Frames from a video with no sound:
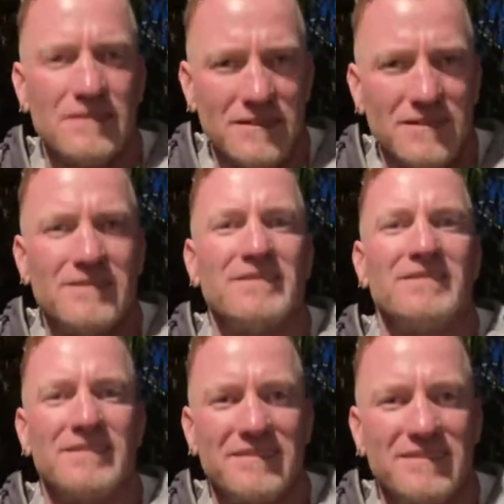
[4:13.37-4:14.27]

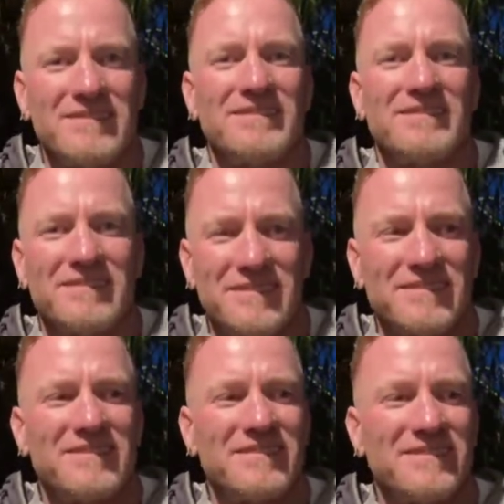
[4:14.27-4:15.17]

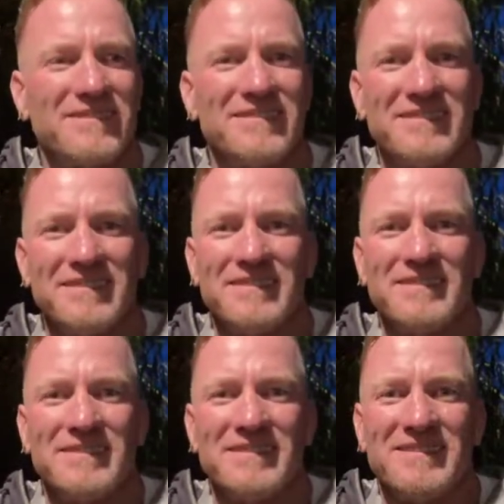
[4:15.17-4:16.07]

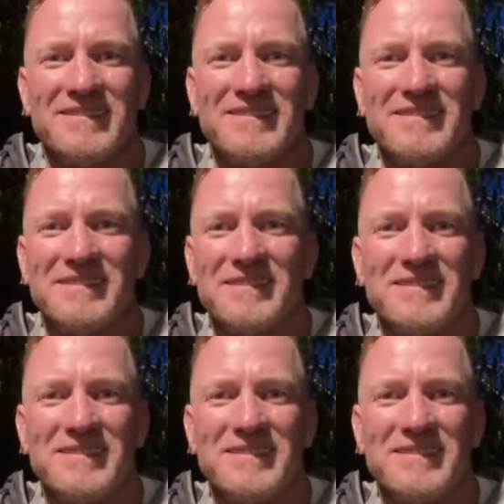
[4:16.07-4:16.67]
This person isn't speaking.